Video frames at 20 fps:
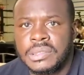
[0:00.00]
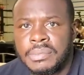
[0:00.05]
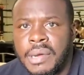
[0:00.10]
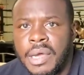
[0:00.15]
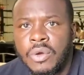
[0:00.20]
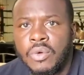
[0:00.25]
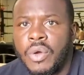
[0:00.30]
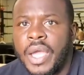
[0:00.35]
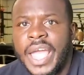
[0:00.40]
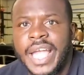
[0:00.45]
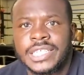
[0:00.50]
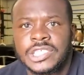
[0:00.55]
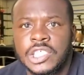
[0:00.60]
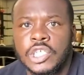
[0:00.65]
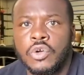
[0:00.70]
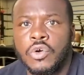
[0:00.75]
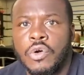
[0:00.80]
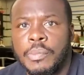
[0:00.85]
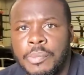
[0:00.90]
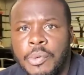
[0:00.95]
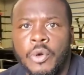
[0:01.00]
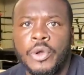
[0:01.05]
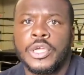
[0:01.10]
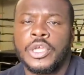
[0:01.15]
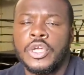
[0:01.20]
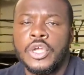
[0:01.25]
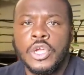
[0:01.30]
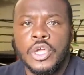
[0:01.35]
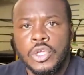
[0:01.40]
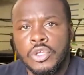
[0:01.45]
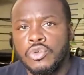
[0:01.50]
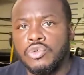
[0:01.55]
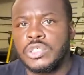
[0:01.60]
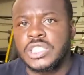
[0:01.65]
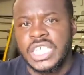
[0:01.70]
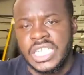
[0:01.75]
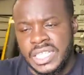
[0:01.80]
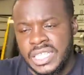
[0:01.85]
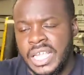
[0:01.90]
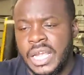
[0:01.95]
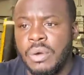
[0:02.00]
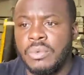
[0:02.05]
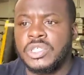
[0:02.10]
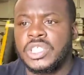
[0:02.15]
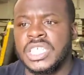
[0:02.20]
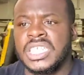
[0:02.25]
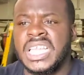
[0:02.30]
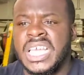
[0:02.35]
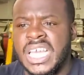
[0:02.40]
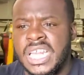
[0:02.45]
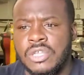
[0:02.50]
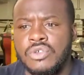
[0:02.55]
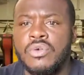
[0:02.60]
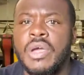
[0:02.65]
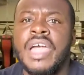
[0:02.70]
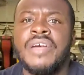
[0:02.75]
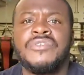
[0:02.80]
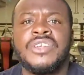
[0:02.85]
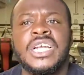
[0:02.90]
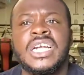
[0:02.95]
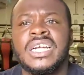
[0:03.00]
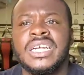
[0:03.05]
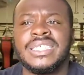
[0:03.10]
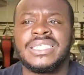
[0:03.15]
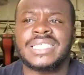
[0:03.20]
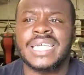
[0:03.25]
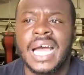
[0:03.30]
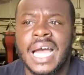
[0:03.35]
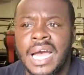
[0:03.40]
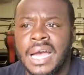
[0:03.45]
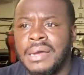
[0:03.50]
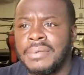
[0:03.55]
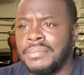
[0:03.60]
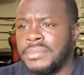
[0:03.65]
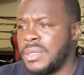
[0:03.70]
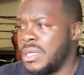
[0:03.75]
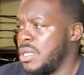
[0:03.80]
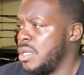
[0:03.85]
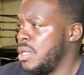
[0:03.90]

Somebody who actually on point. You sitting down with your lady, you having a good time.